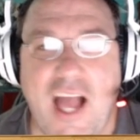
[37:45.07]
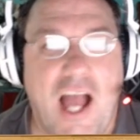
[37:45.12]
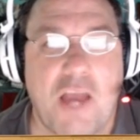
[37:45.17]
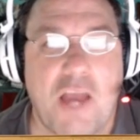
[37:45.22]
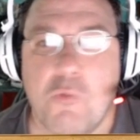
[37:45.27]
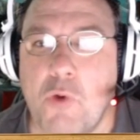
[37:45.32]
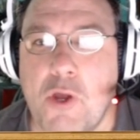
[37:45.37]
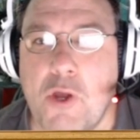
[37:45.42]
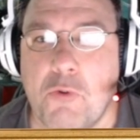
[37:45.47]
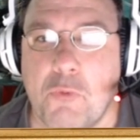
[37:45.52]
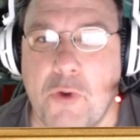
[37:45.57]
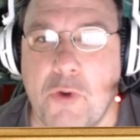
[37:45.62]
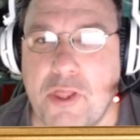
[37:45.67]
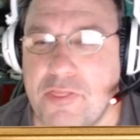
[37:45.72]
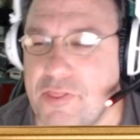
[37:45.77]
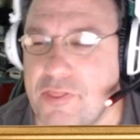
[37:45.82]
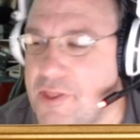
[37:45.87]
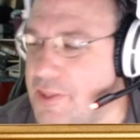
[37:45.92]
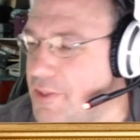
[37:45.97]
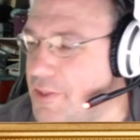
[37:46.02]
I went
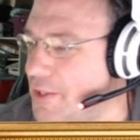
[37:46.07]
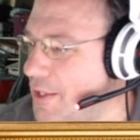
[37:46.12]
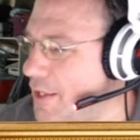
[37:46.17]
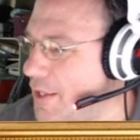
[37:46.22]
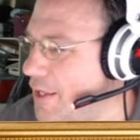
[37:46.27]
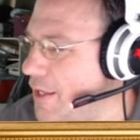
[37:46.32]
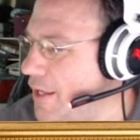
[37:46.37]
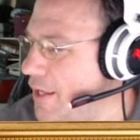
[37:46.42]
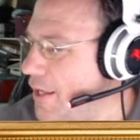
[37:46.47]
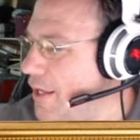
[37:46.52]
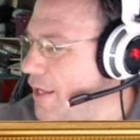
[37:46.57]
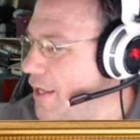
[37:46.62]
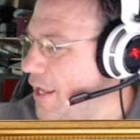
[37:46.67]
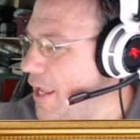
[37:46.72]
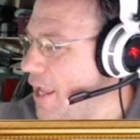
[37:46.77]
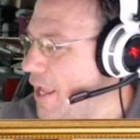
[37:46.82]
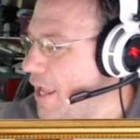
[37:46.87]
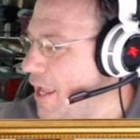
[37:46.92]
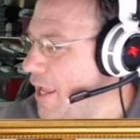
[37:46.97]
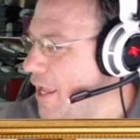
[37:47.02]
with it.
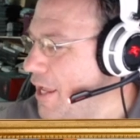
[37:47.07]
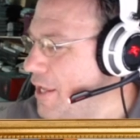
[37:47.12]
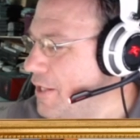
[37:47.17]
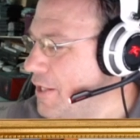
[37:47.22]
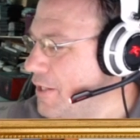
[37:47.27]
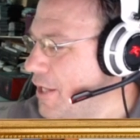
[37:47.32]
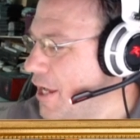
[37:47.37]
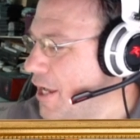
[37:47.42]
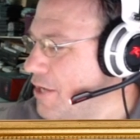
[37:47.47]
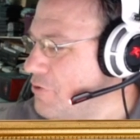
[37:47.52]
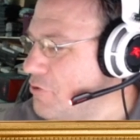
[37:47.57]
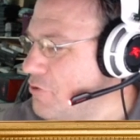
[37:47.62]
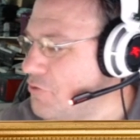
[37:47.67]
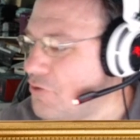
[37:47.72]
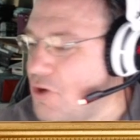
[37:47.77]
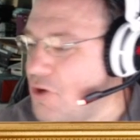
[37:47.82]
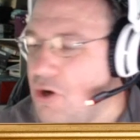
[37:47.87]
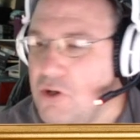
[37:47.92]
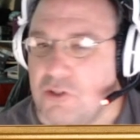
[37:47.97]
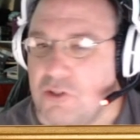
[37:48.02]
And I just
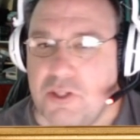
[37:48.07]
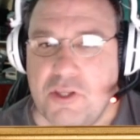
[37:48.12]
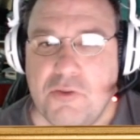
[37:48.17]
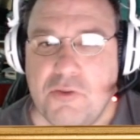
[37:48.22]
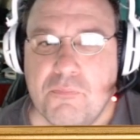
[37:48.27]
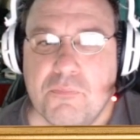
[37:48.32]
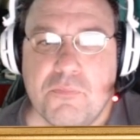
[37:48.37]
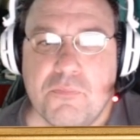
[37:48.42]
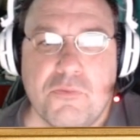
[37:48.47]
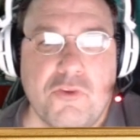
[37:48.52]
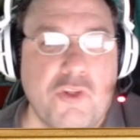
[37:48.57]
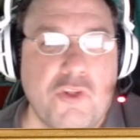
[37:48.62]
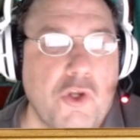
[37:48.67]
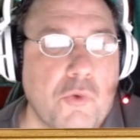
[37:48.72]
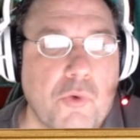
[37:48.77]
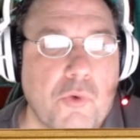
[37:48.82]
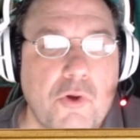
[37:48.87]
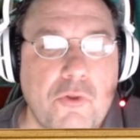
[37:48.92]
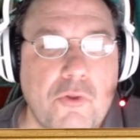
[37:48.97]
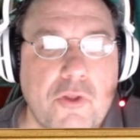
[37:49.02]
called him
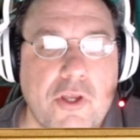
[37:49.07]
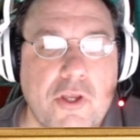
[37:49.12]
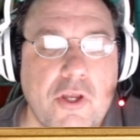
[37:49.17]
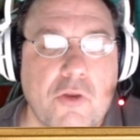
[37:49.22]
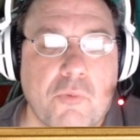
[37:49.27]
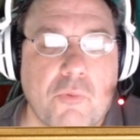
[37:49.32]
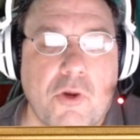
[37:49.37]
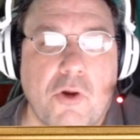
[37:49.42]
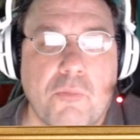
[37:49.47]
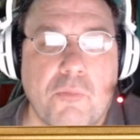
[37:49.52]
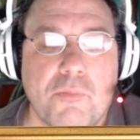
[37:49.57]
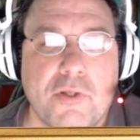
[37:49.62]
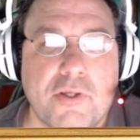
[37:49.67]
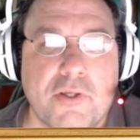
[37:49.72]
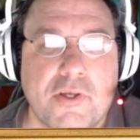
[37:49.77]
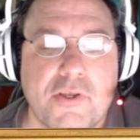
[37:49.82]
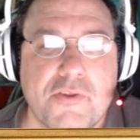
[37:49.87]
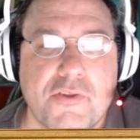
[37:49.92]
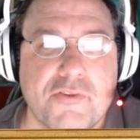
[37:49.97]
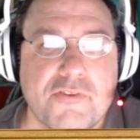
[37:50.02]
Nero the Hero
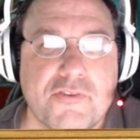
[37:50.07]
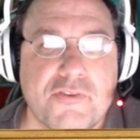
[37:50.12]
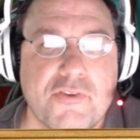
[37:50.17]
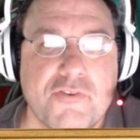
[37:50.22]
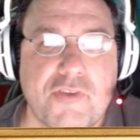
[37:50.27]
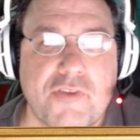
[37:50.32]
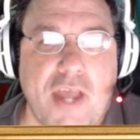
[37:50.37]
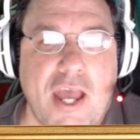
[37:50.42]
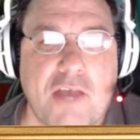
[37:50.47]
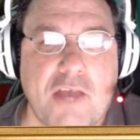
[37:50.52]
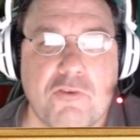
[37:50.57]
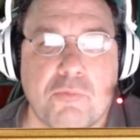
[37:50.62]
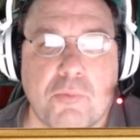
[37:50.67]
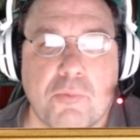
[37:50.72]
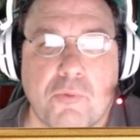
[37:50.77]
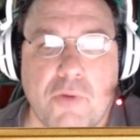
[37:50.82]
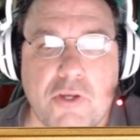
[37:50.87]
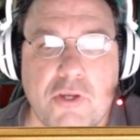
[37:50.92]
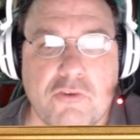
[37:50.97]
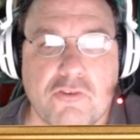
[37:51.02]
because his
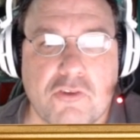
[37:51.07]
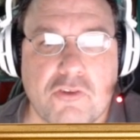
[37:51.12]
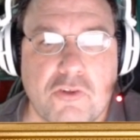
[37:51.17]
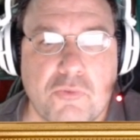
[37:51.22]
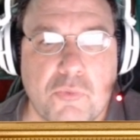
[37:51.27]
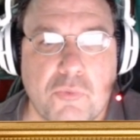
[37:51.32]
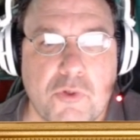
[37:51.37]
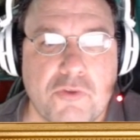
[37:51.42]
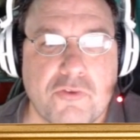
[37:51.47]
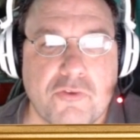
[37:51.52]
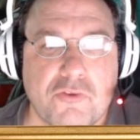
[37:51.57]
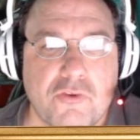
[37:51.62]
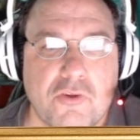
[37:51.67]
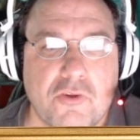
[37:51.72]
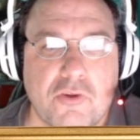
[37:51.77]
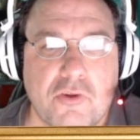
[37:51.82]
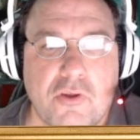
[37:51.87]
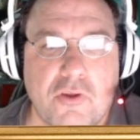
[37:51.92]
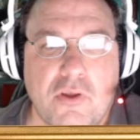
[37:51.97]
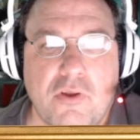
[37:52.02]
aspiration was
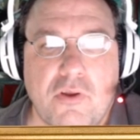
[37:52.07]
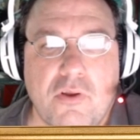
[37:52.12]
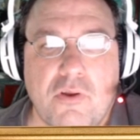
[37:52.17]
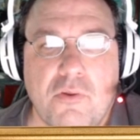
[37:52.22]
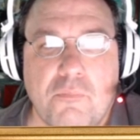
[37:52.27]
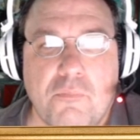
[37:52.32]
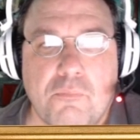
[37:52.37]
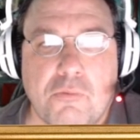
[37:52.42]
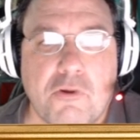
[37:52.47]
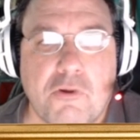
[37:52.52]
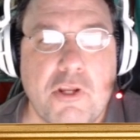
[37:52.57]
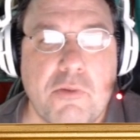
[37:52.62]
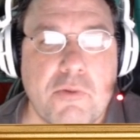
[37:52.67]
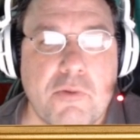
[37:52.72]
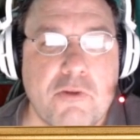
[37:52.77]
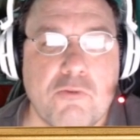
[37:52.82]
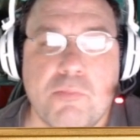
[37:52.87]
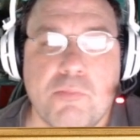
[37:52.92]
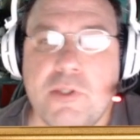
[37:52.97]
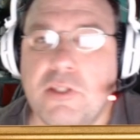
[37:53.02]
to pretty
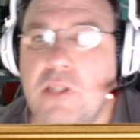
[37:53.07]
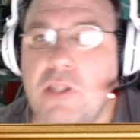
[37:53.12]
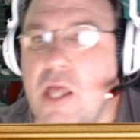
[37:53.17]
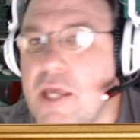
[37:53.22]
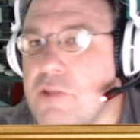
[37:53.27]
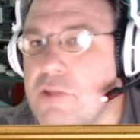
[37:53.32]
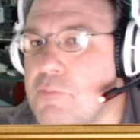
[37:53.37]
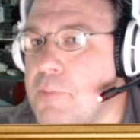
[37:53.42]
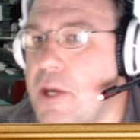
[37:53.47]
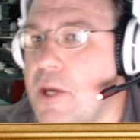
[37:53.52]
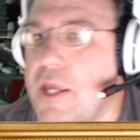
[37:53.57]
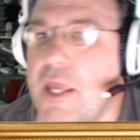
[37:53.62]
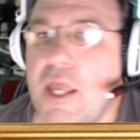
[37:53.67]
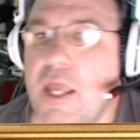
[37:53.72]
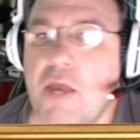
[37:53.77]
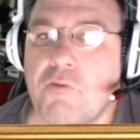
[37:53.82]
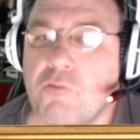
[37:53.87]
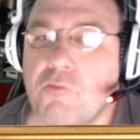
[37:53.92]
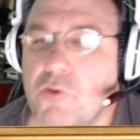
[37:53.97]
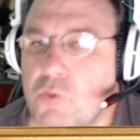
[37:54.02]
much be liked by
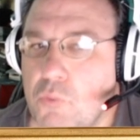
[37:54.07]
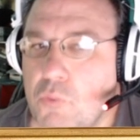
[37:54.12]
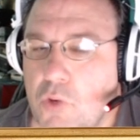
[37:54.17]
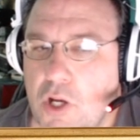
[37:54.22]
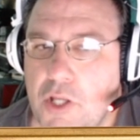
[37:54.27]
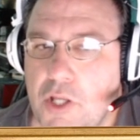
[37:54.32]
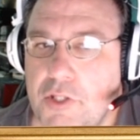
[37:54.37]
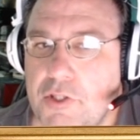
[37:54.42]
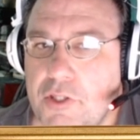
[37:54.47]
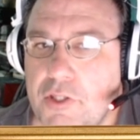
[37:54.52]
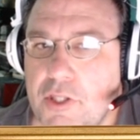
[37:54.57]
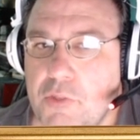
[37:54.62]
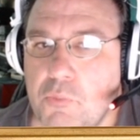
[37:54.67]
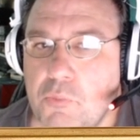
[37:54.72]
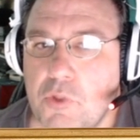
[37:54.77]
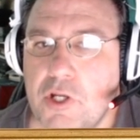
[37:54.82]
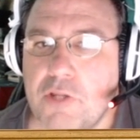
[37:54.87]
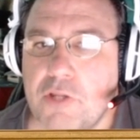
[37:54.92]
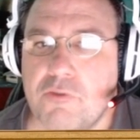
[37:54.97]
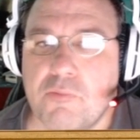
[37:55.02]
everyone. He
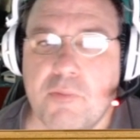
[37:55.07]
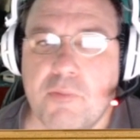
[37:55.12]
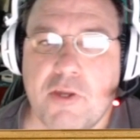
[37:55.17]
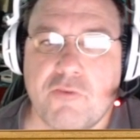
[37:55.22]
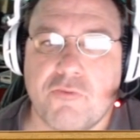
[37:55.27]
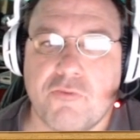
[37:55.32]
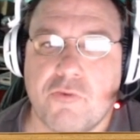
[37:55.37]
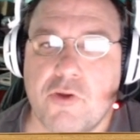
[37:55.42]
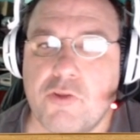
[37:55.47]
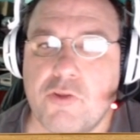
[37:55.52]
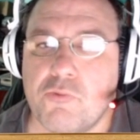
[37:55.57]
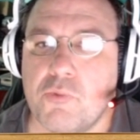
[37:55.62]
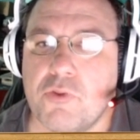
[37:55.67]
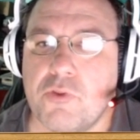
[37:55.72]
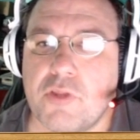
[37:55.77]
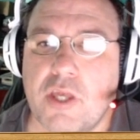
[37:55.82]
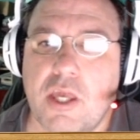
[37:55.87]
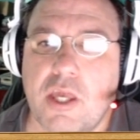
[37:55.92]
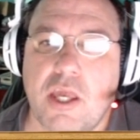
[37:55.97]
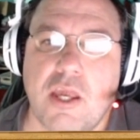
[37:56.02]
wanted to make friends with
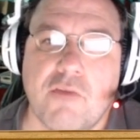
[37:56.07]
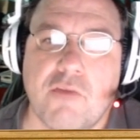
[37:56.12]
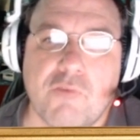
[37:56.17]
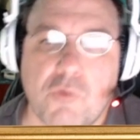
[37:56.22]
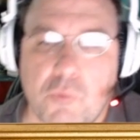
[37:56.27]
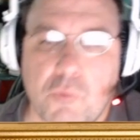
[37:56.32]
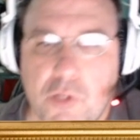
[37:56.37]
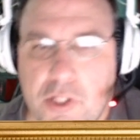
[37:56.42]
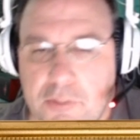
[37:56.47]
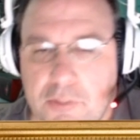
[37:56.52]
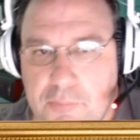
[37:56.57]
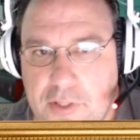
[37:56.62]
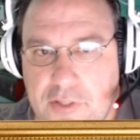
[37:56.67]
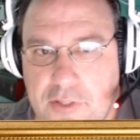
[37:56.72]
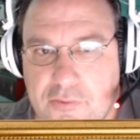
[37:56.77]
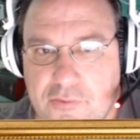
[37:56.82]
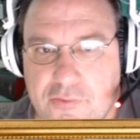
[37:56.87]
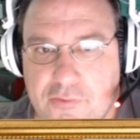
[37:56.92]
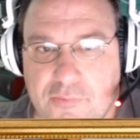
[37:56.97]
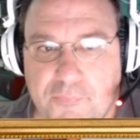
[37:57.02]
everyone he
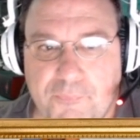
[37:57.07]
meets.